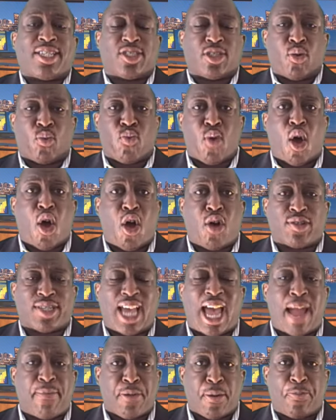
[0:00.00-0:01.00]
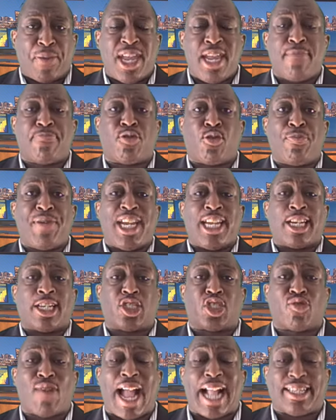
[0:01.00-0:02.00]
the wrong type of people being
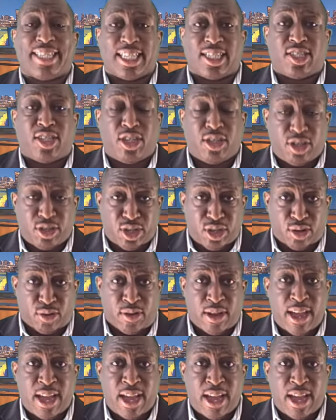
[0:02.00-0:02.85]
attracted to you.